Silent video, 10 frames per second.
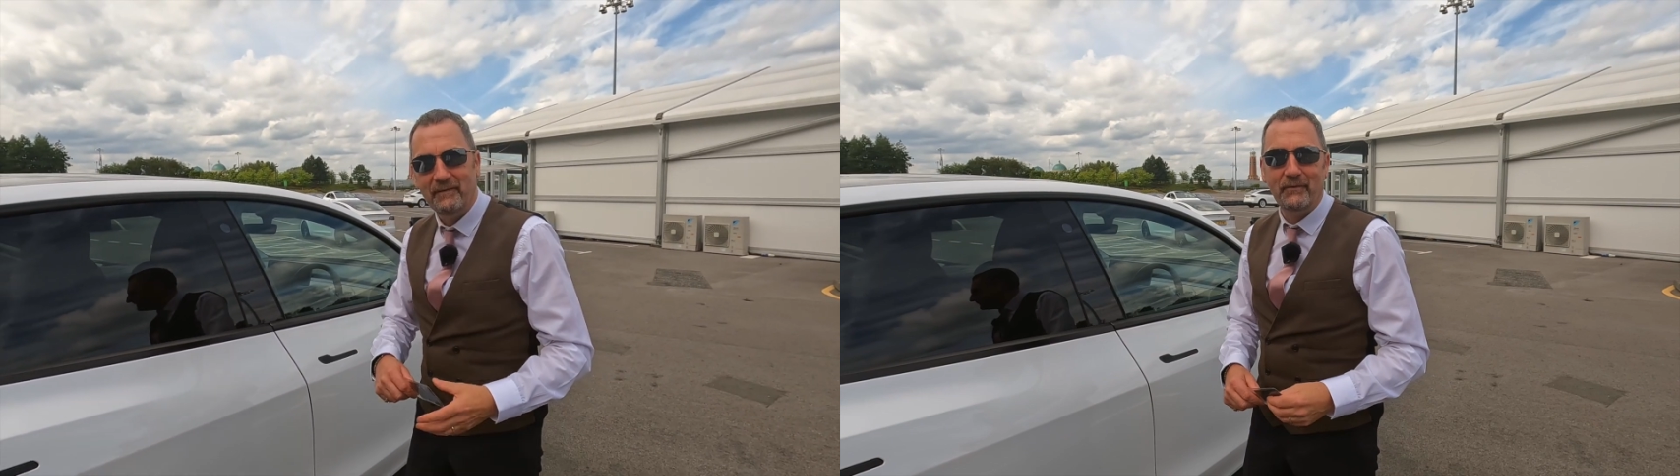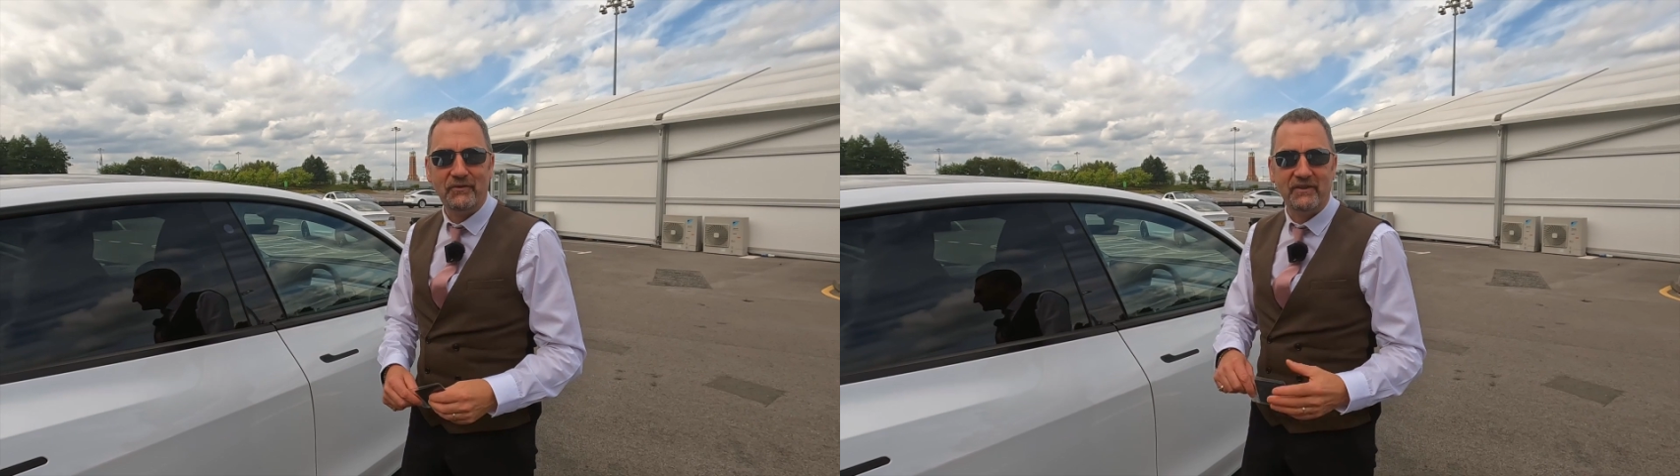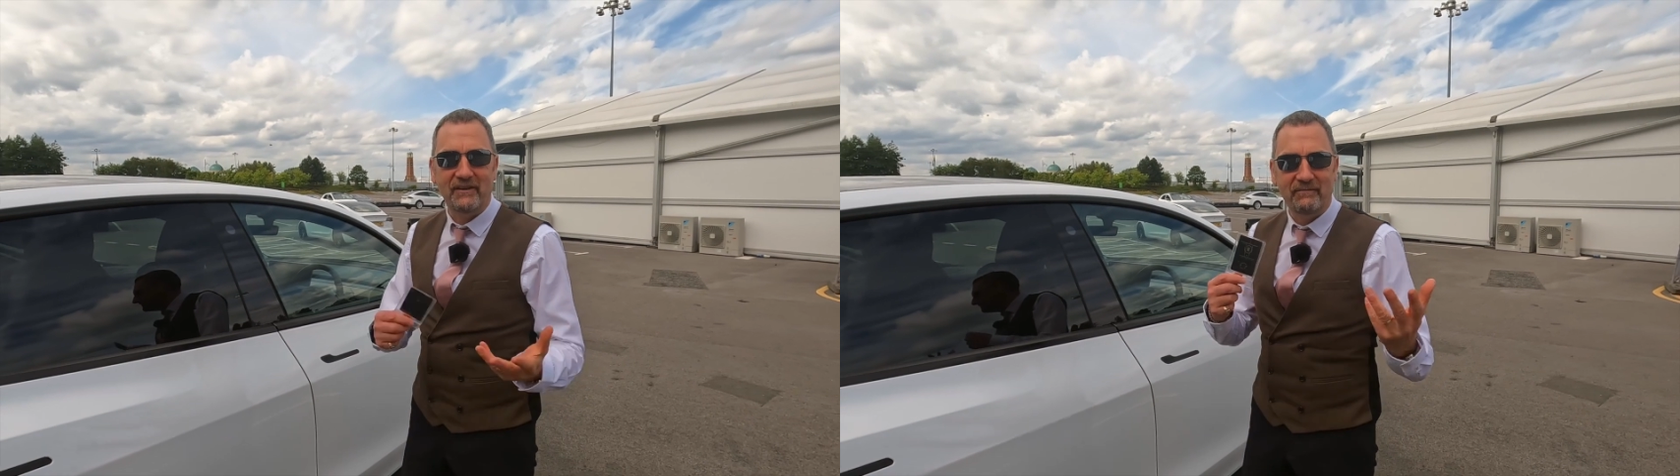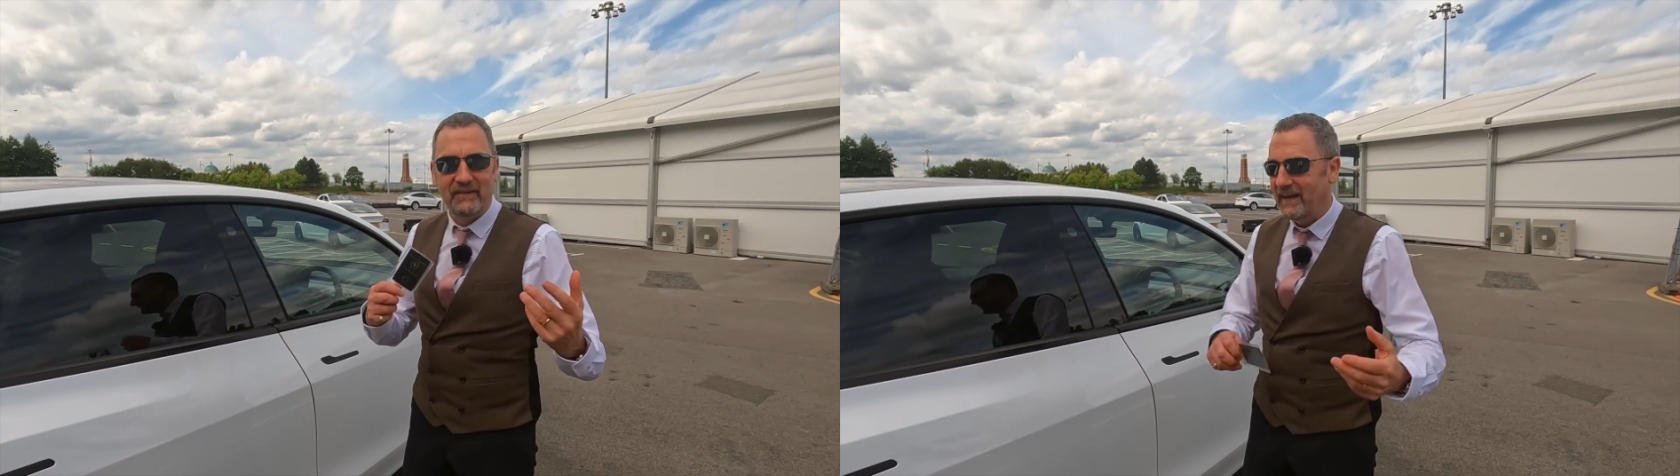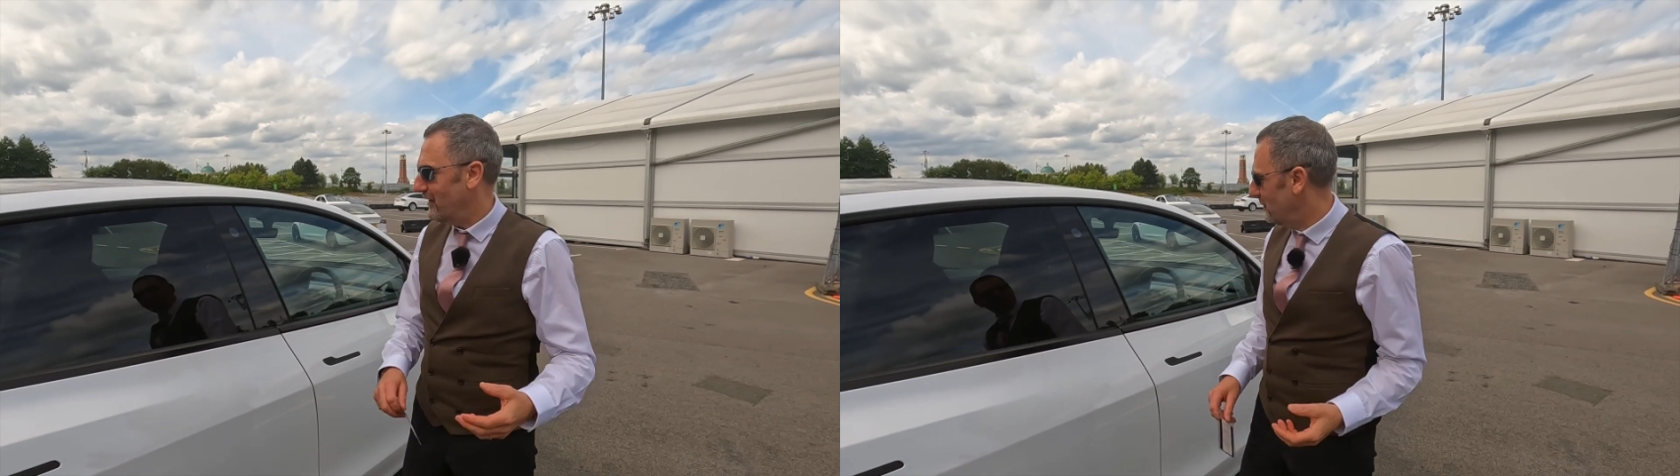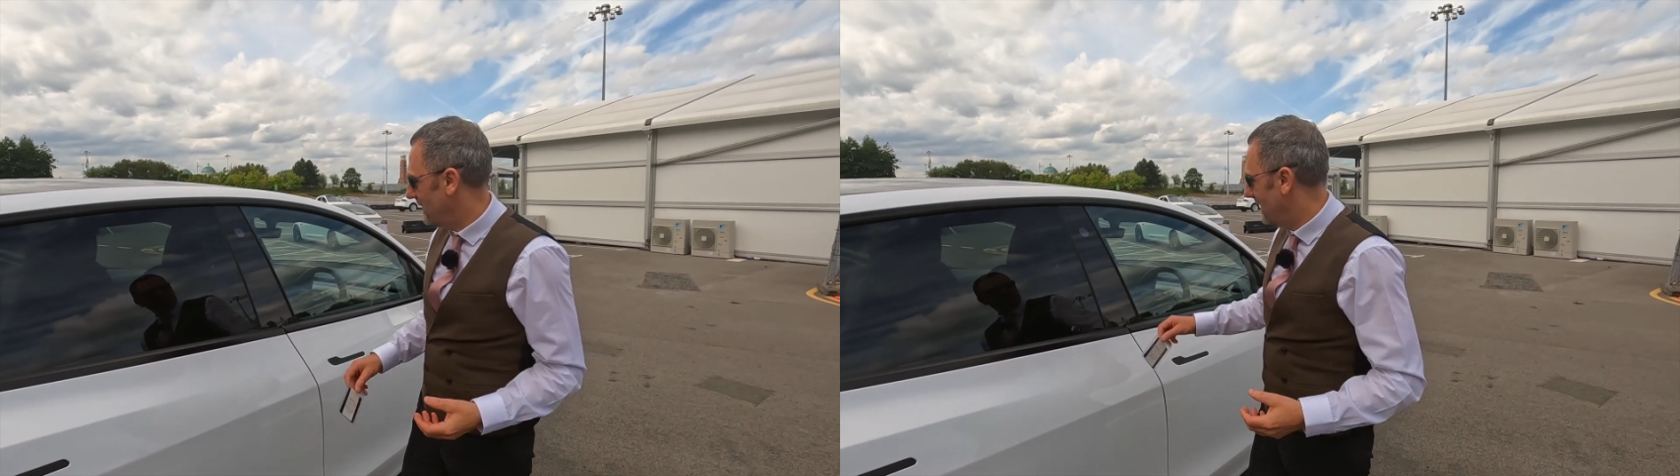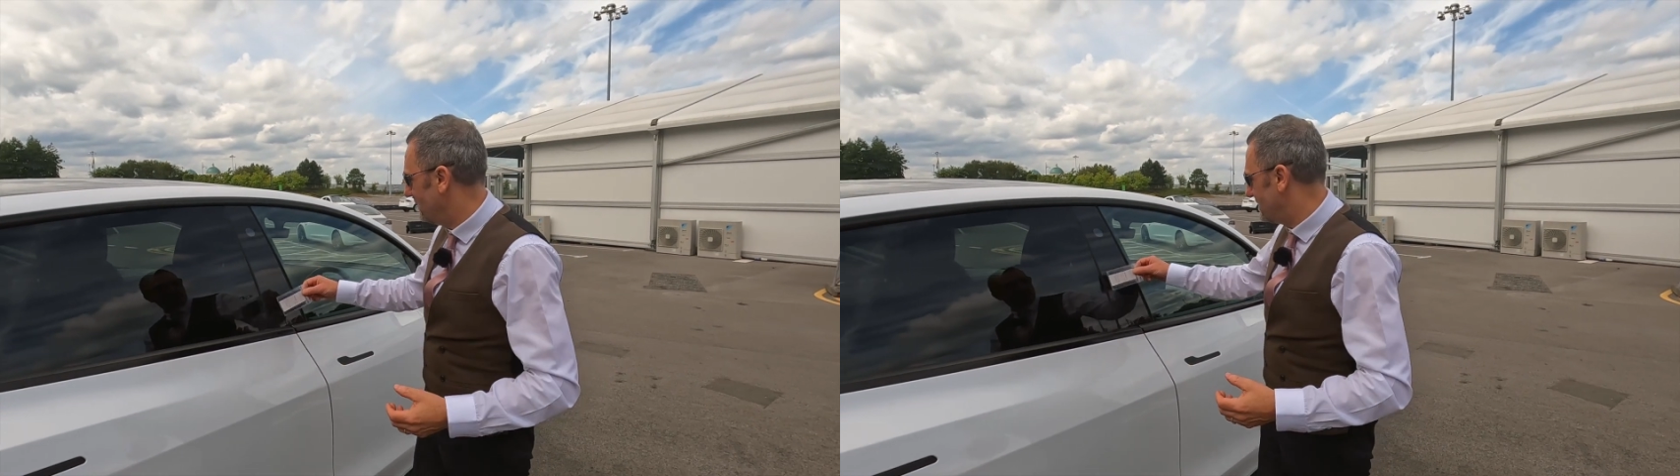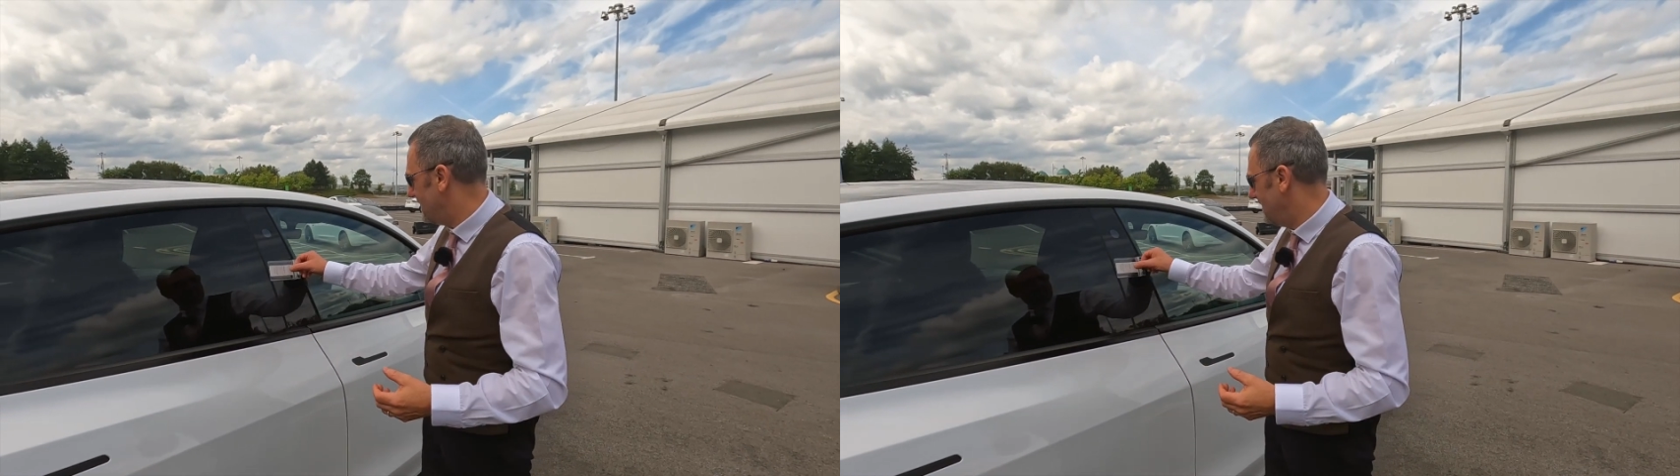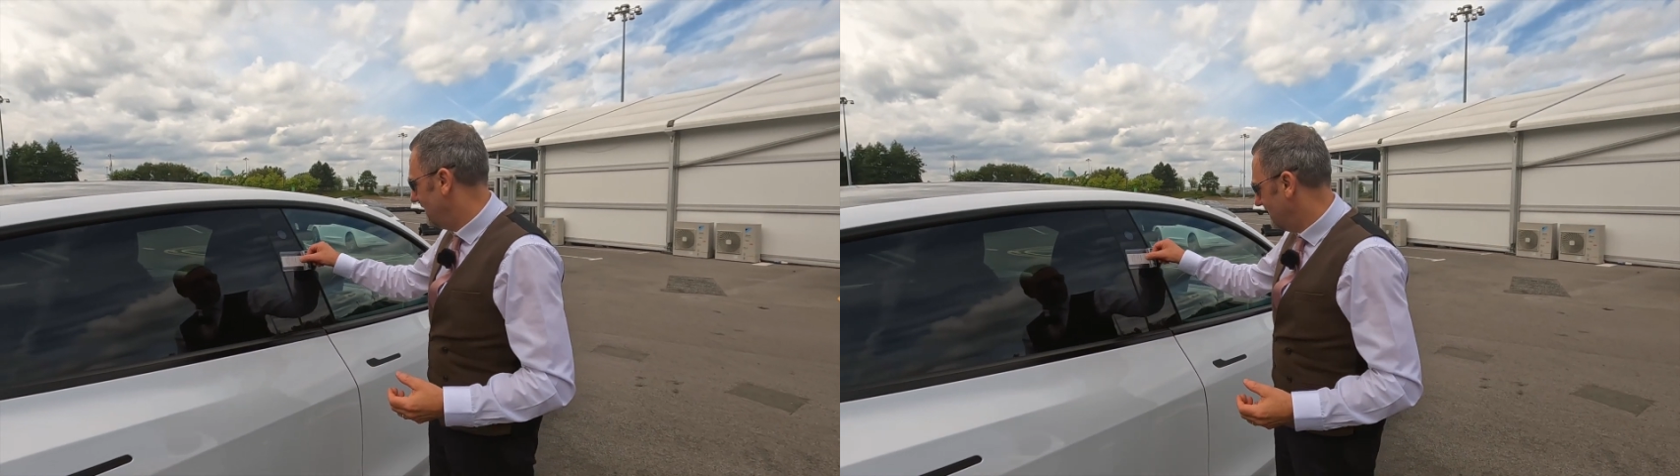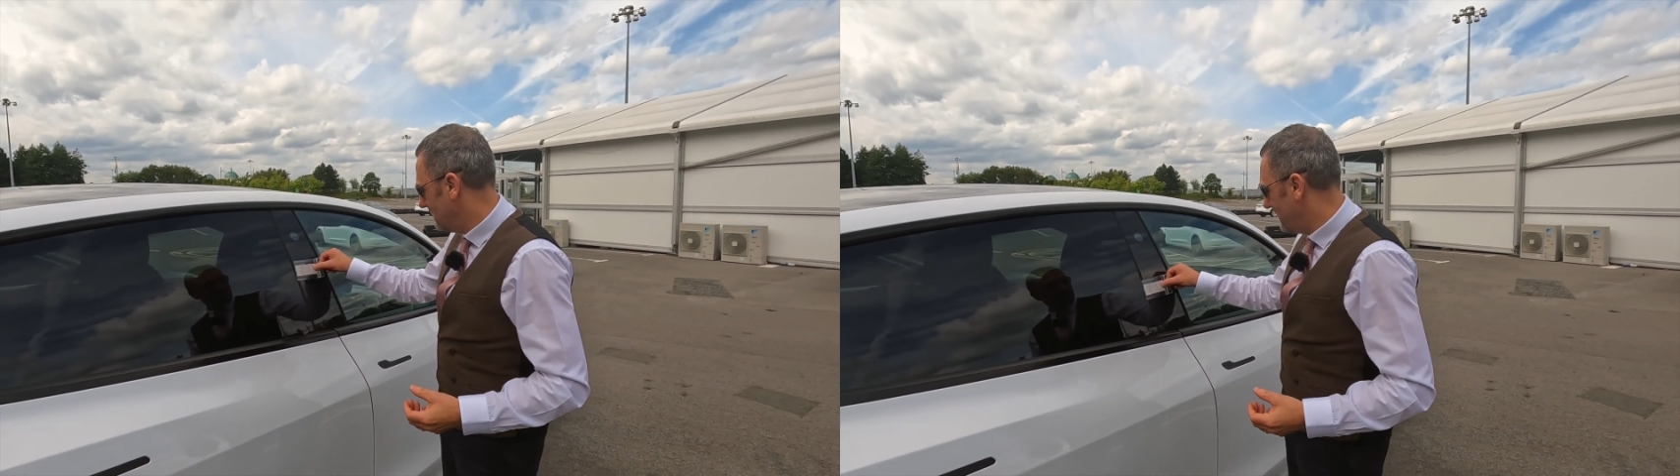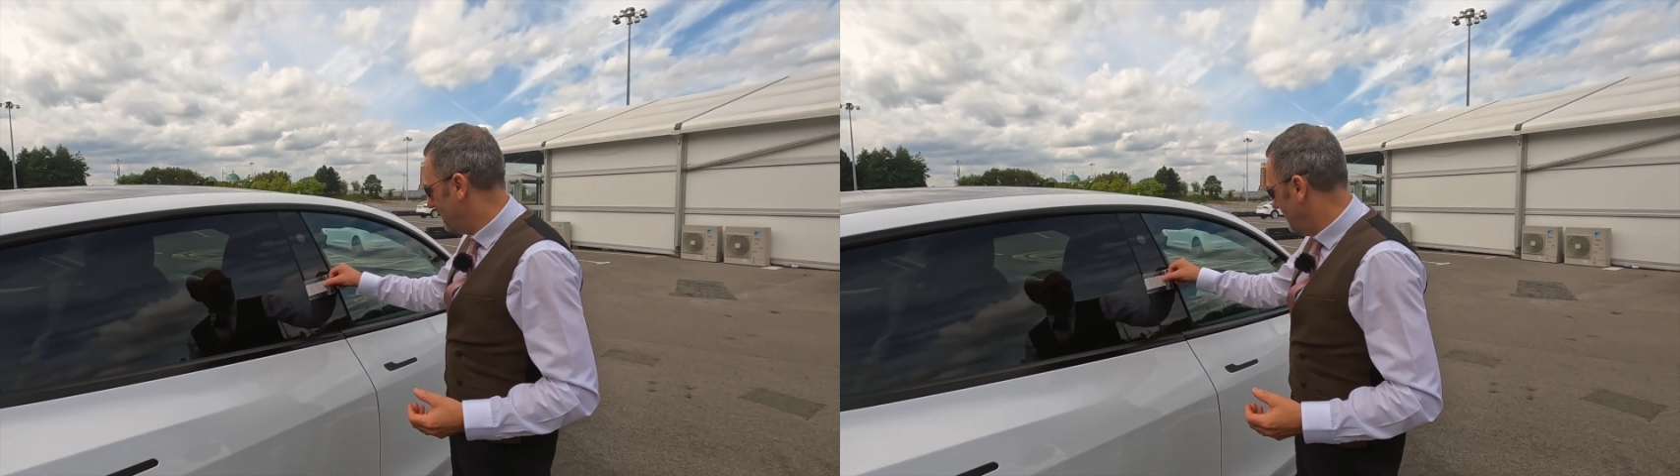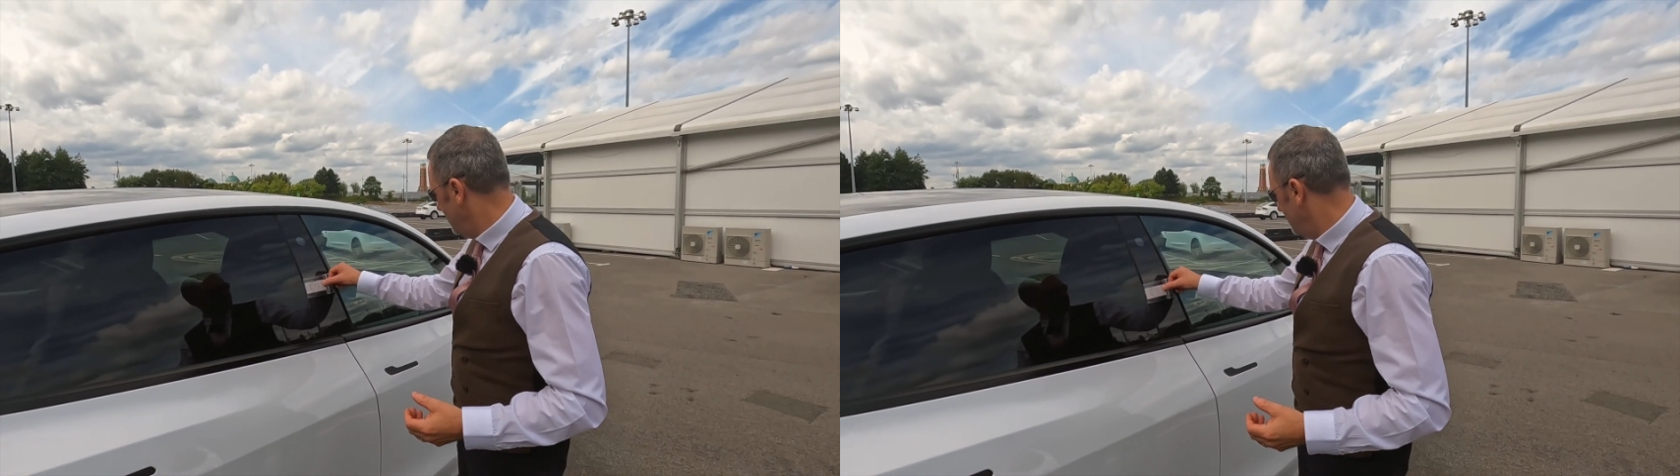but hey ho, we are, we'll see. So apparently,